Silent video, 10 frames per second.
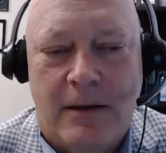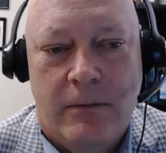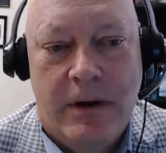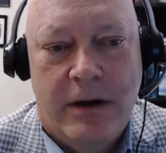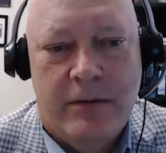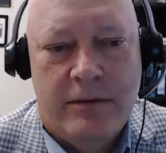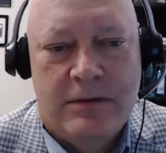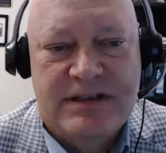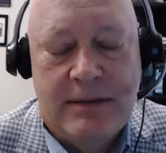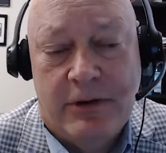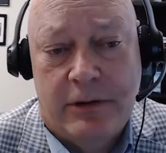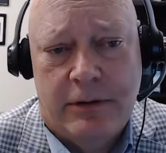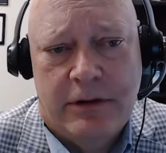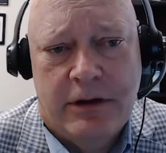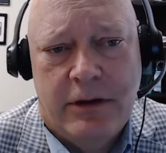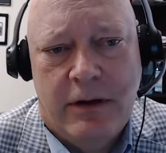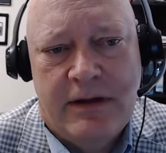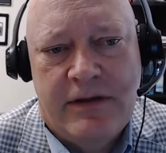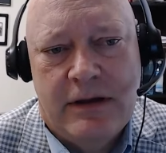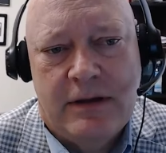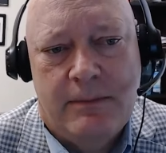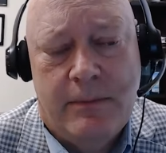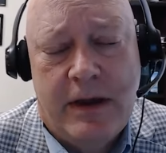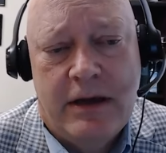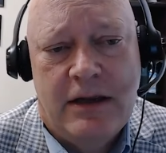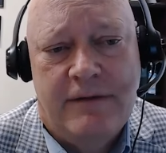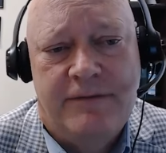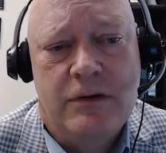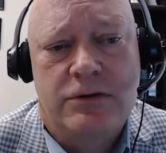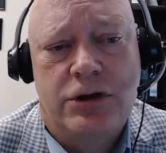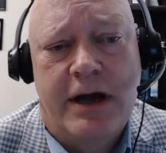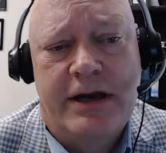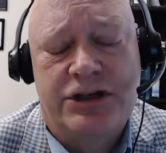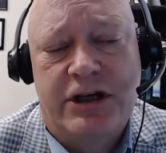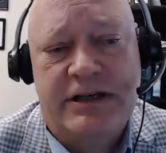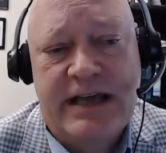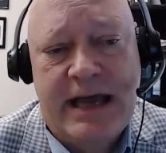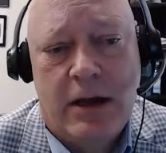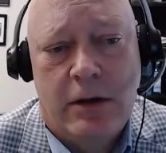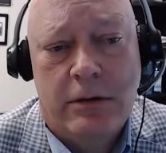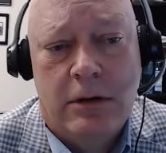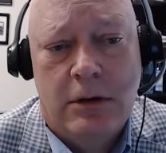Well, it's similar. You know, I think that if you try to shut down